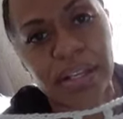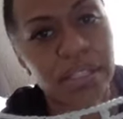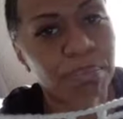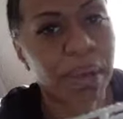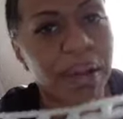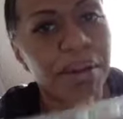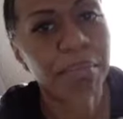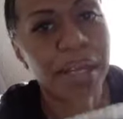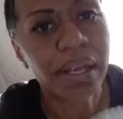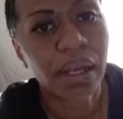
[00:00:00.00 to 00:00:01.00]
inspire
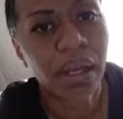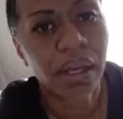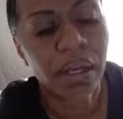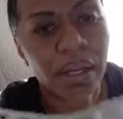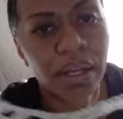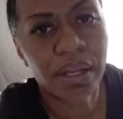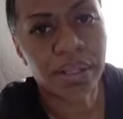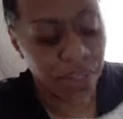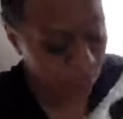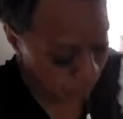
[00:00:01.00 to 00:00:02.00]
me, and
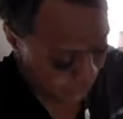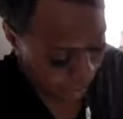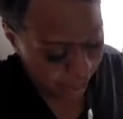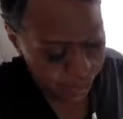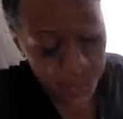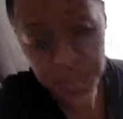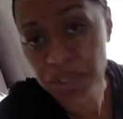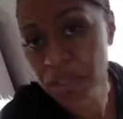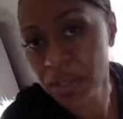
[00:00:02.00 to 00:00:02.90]
so yes,